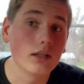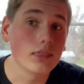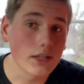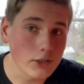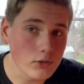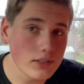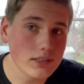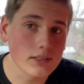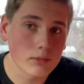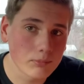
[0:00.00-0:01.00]
then you need
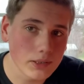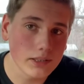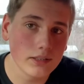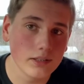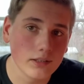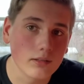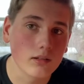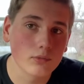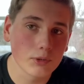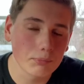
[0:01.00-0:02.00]
to completely
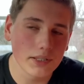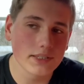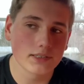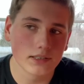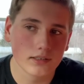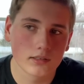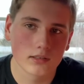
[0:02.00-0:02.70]
replace it.